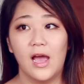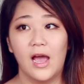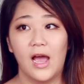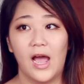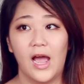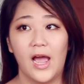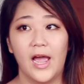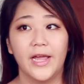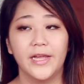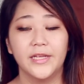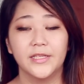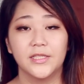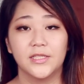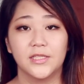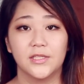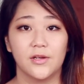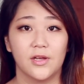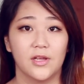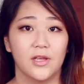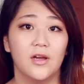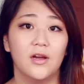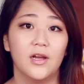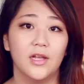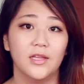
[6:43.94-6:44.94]
Hi
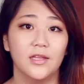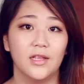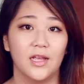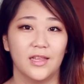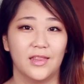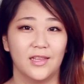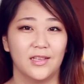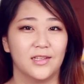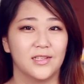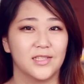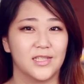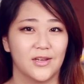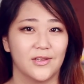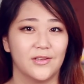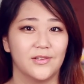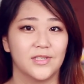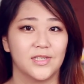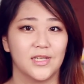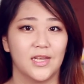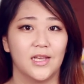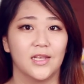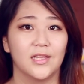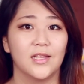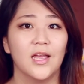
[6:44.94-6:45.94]
Soyeon. I think that's how you
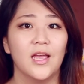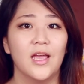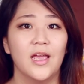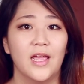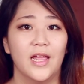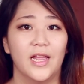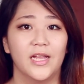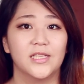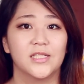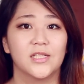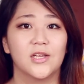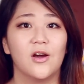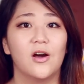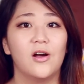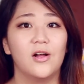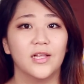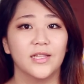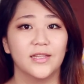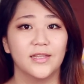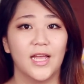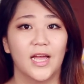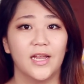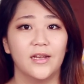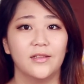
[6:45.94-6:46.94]
say it. It's
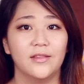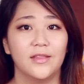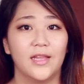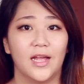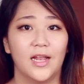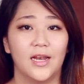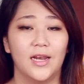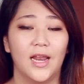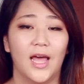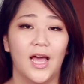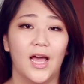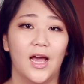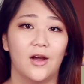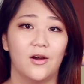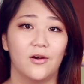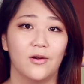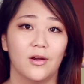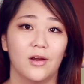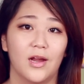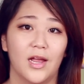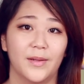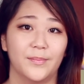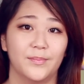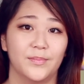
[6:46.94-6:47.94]
called Nanandala,
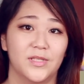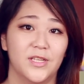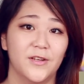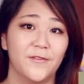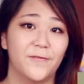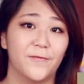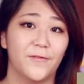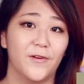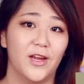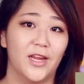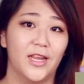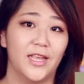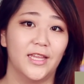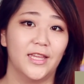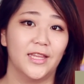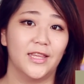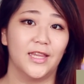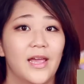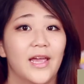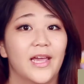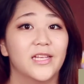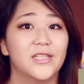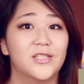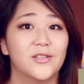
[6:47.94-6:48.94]
or I'm Different.
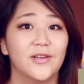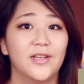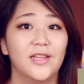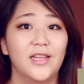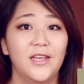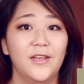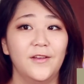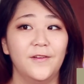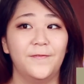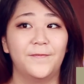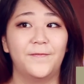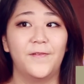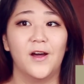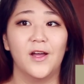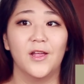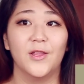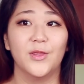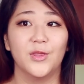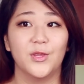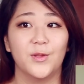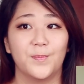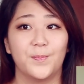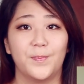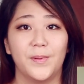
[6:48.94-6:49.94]
It's really
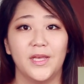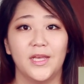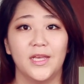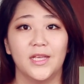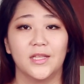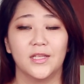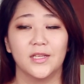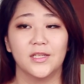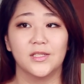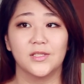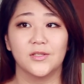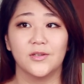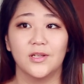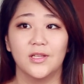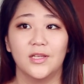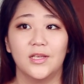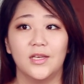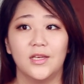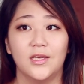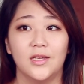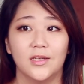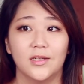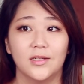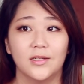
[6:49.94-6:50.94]
fun. The beat is
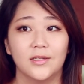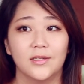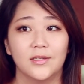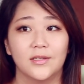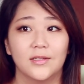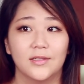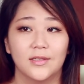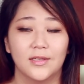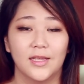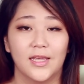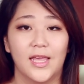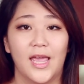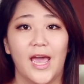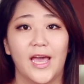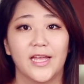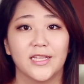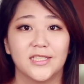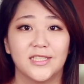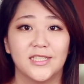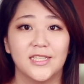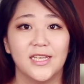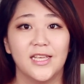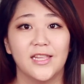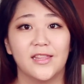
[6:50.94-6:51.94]
really
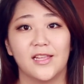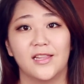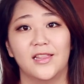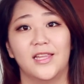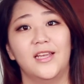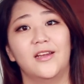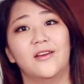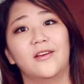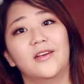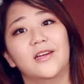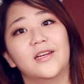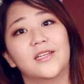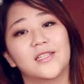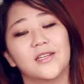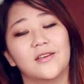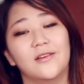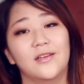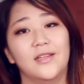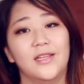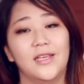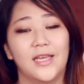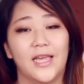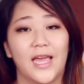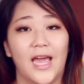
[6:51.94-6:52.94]
catchy. The lyrics are
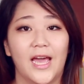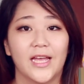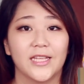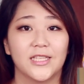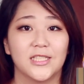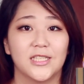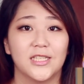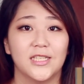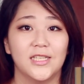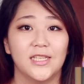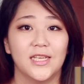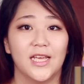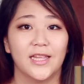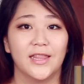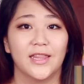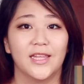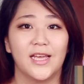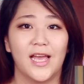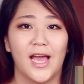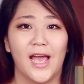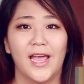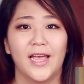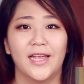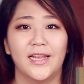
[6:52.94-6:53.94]
really catchy, and the
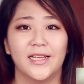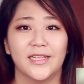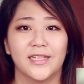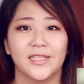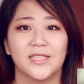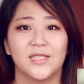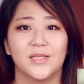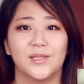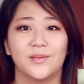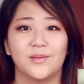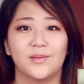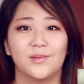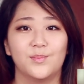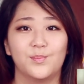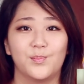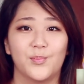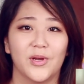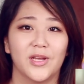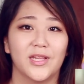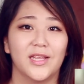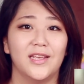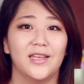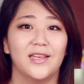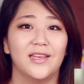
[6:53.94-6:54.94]
guy in it is
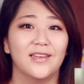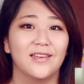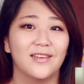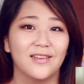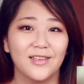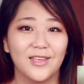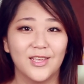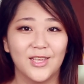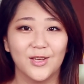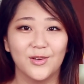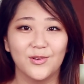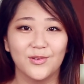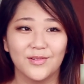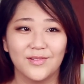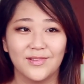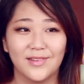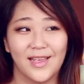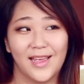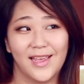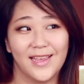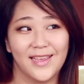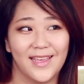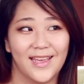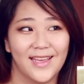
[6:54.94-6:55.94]
pretty cute,
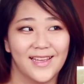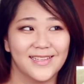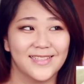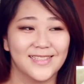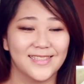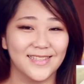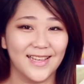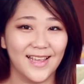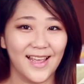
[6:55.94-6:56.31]
I guess.